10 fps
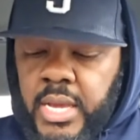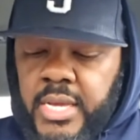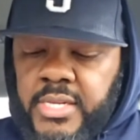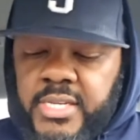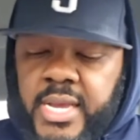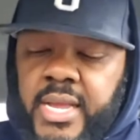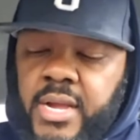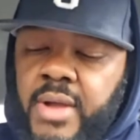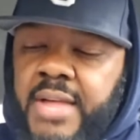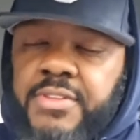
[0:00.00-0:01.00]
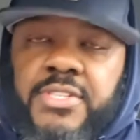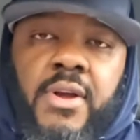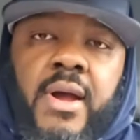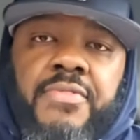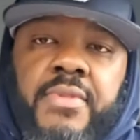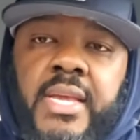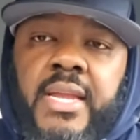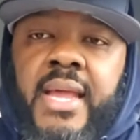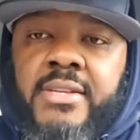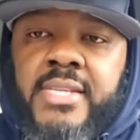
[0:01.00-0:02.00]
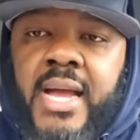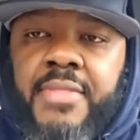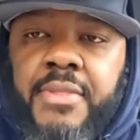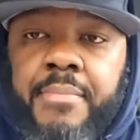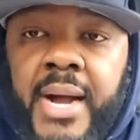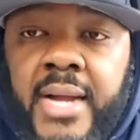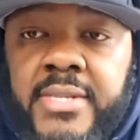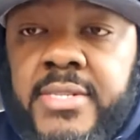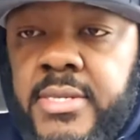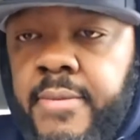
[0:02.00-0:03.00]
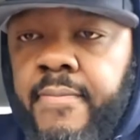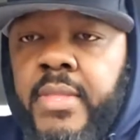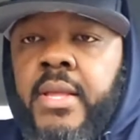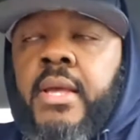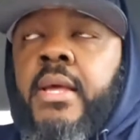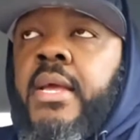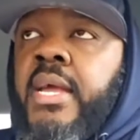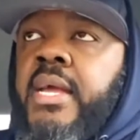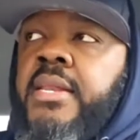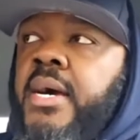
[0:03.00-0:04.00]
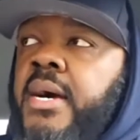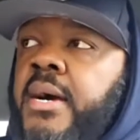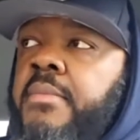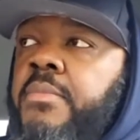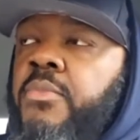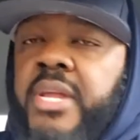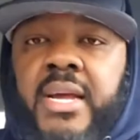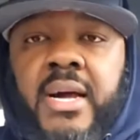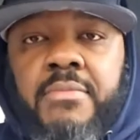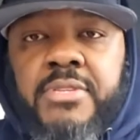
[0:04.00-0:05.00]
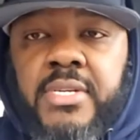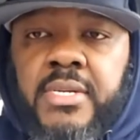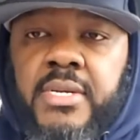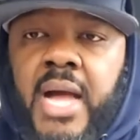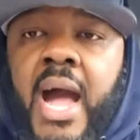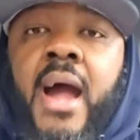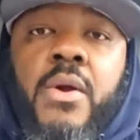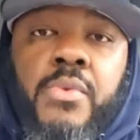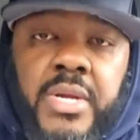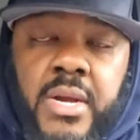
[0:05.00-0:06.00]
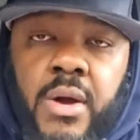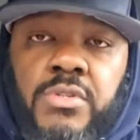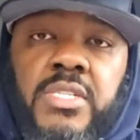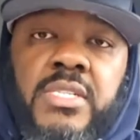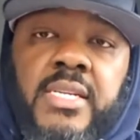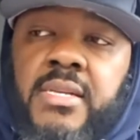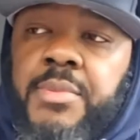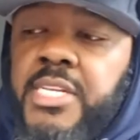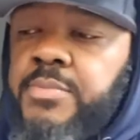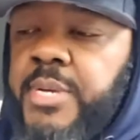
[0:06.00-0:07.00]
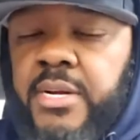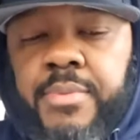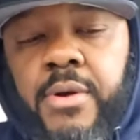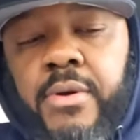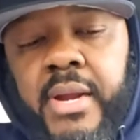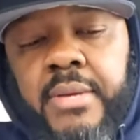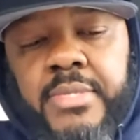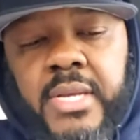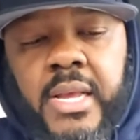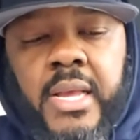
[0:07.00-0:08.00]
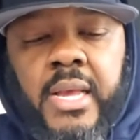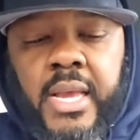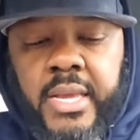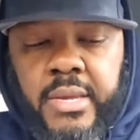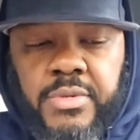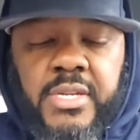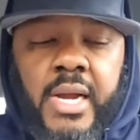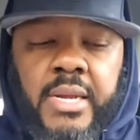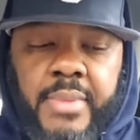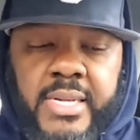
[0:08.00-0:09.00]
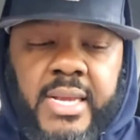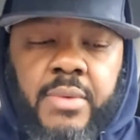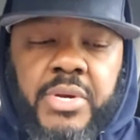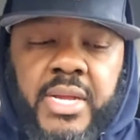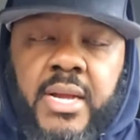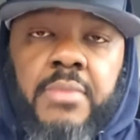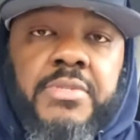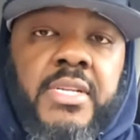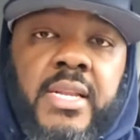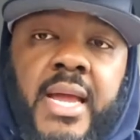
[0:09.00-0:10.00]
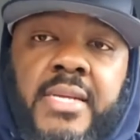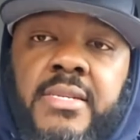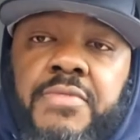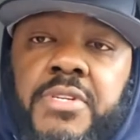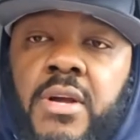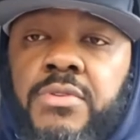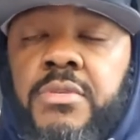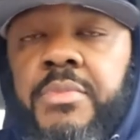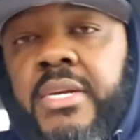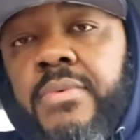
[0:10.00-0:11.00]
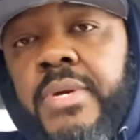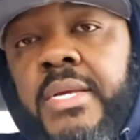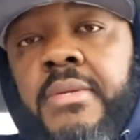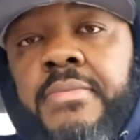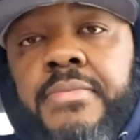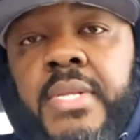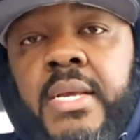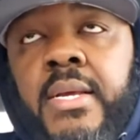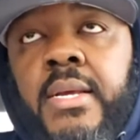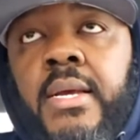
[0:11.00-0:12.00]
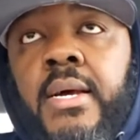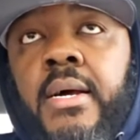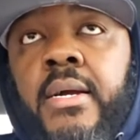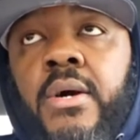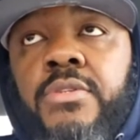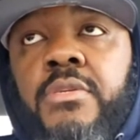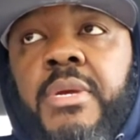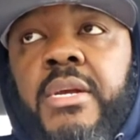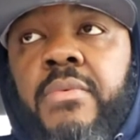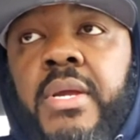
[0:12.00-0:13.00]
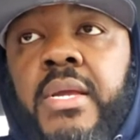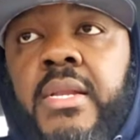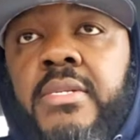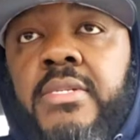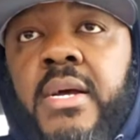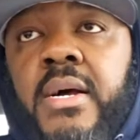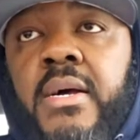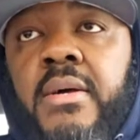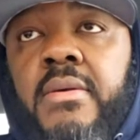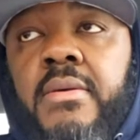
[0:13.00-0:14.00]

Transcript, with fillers: he said they're gonna have to start getting outside the box, and um, when it comes to hiring coaches at some of these bigger programs, and he was talking about that when it comes to the likes of Coach Tomekia Reed. Uh, Coach Tomekia Reed is uh,